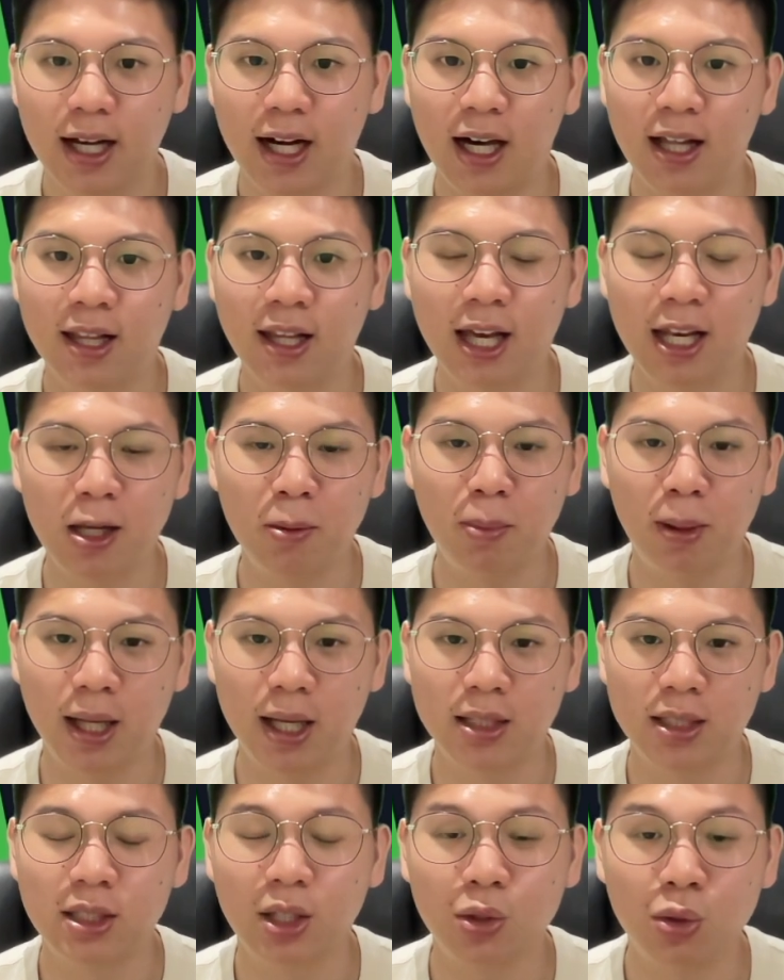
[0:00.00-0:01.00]
Are there any
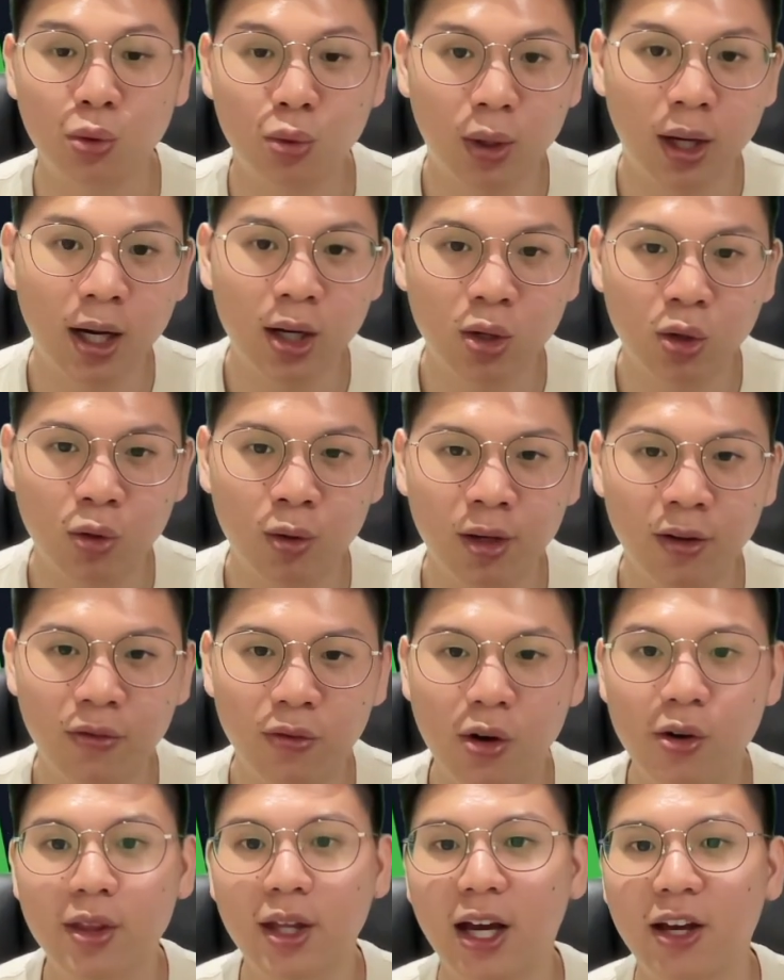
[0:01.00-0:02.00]
players that you are going
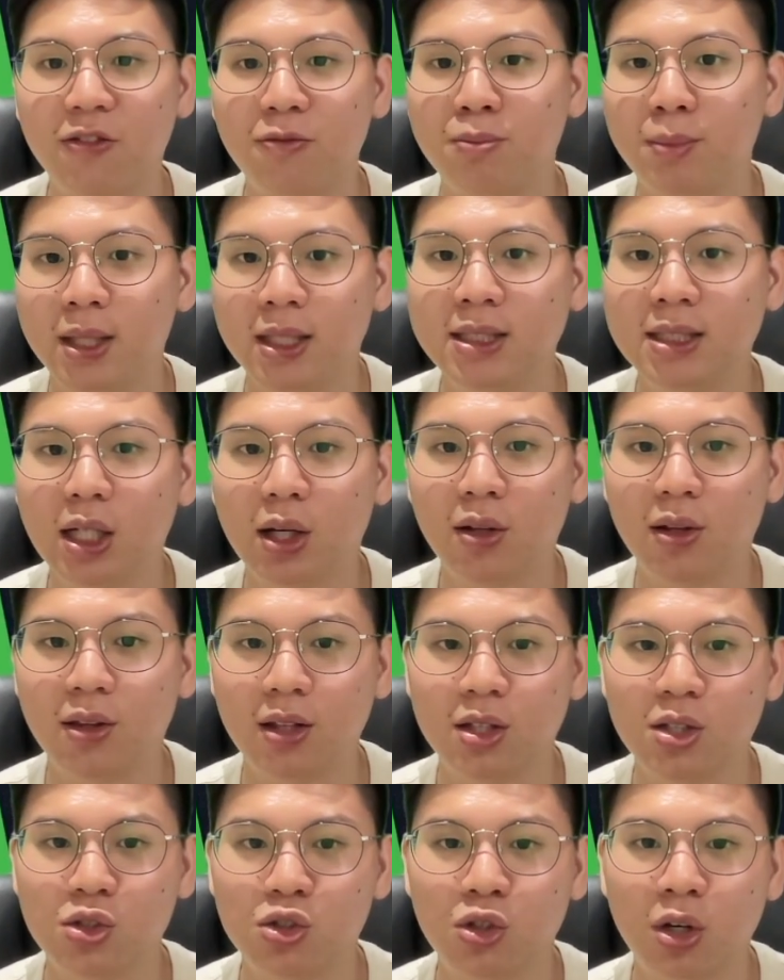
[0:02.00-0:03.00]
for that I've missed out in
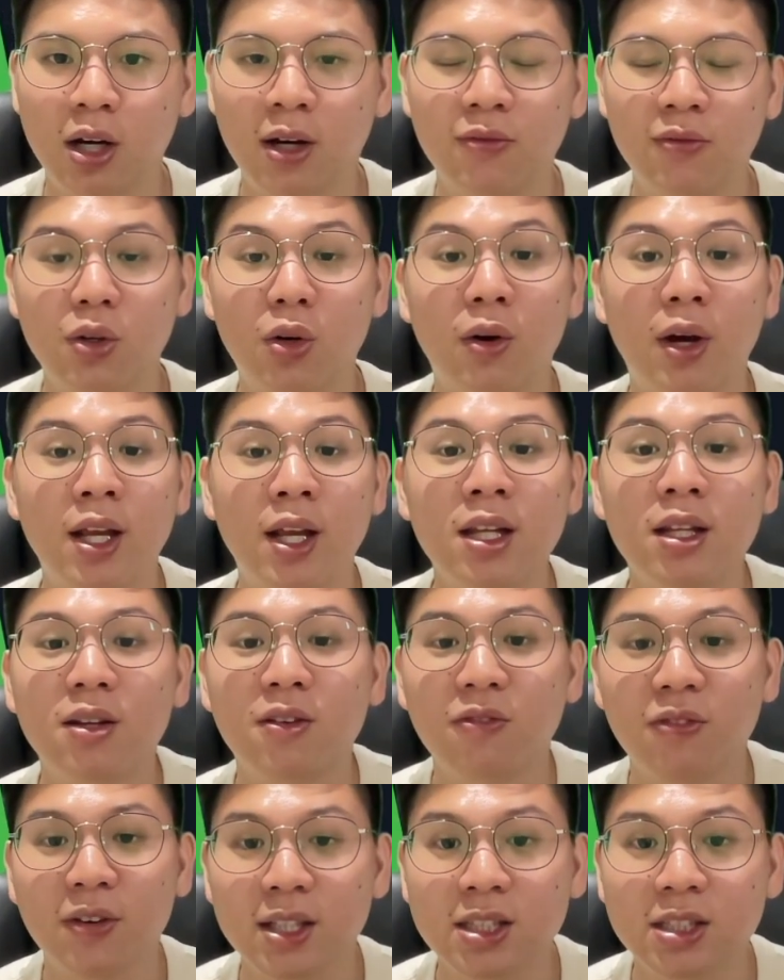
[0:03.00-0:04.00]
this draft, or any
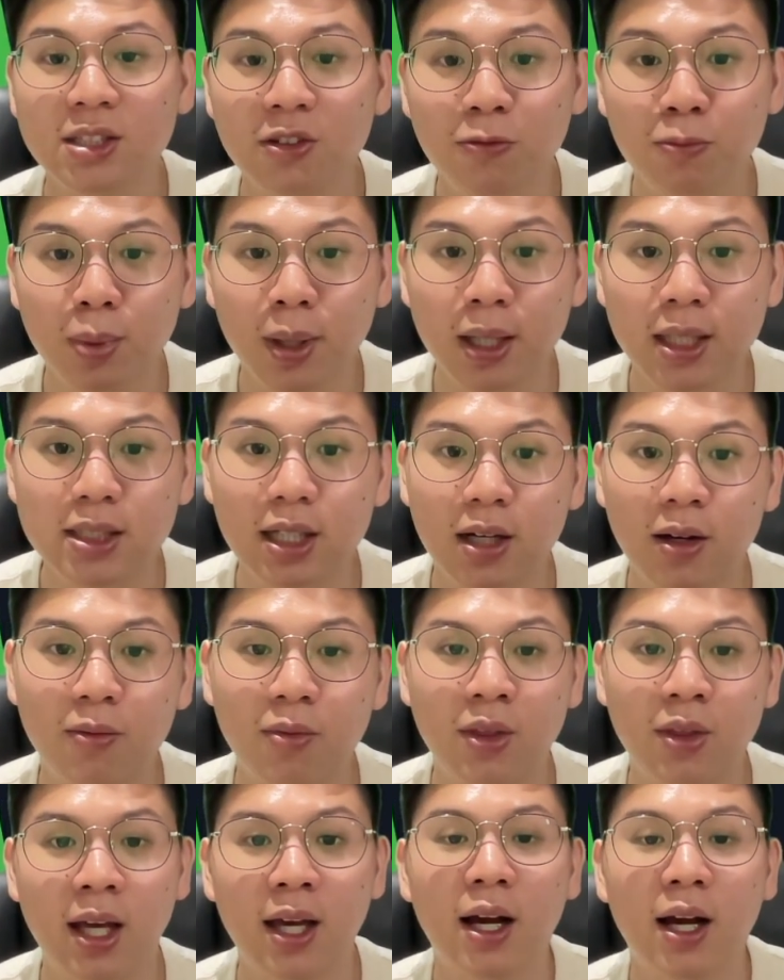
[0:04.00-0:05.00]
defensive picks
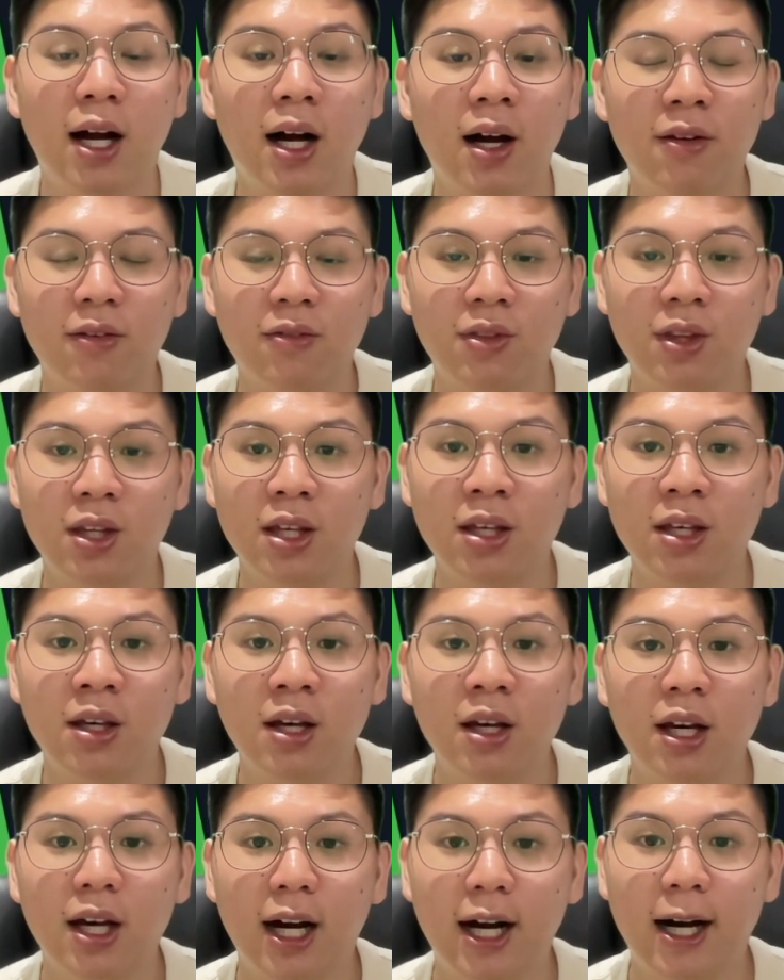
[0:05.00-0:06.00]
up there out of the
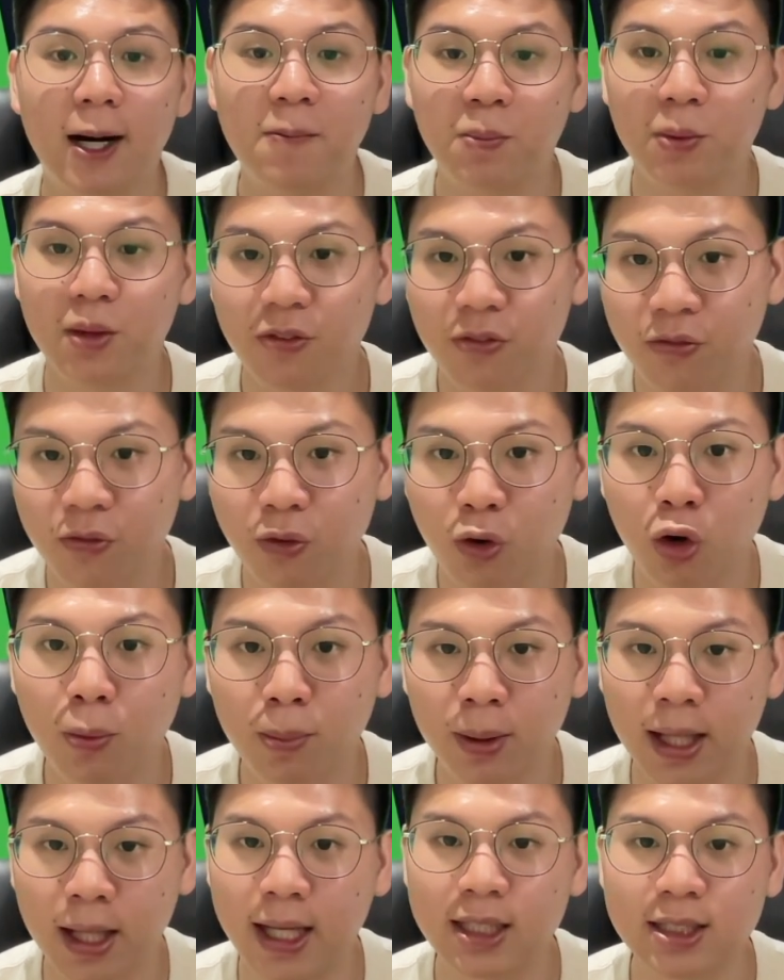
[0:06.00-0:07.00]
4
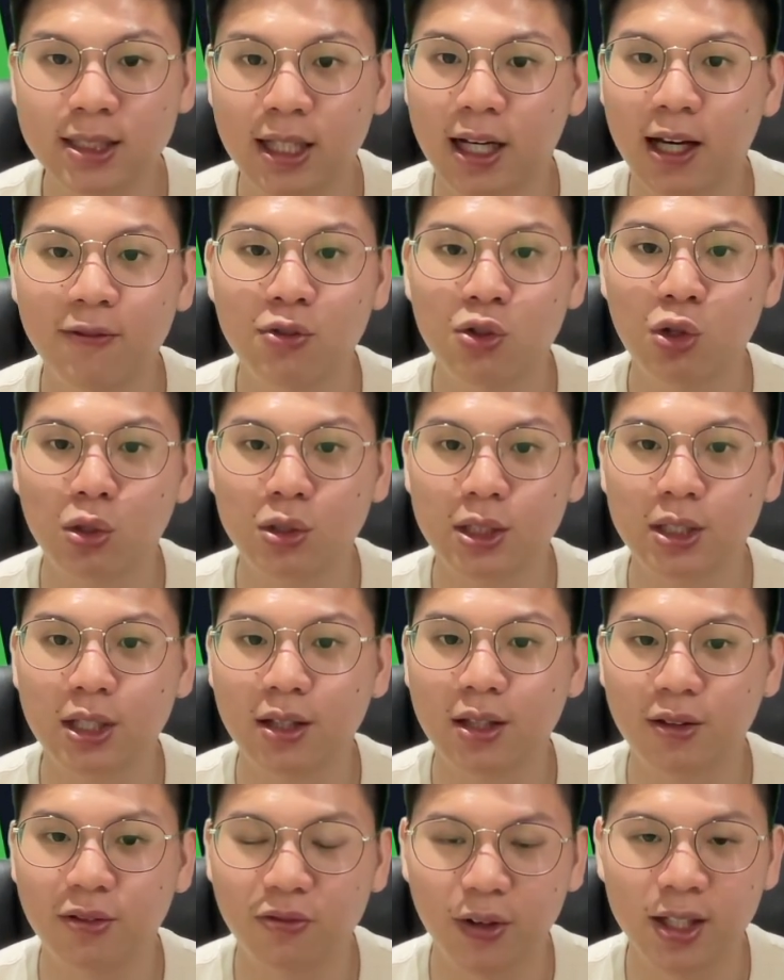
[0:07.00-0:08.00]
players that I've chosen
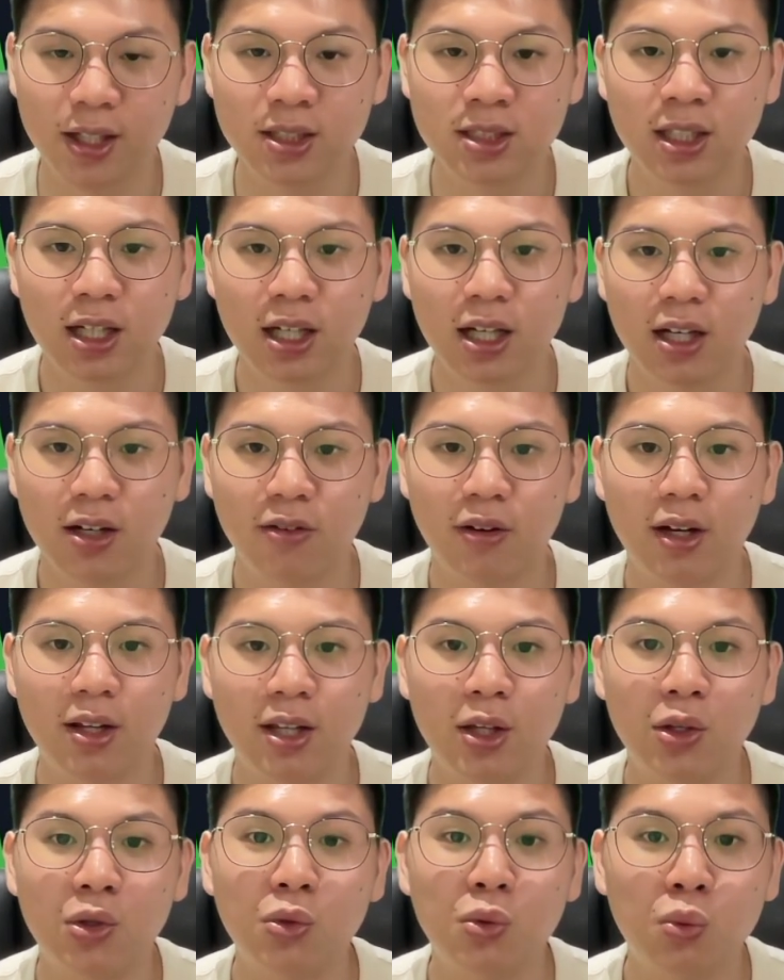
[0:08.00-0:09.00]
in defense, right,
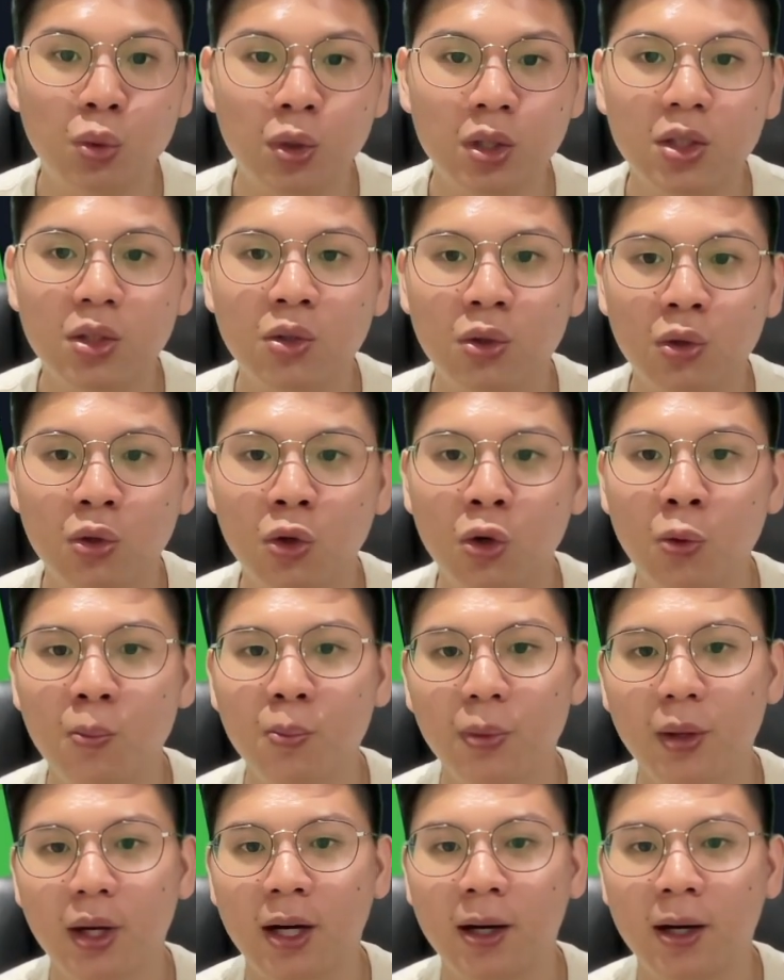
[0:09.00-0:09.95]
that you would go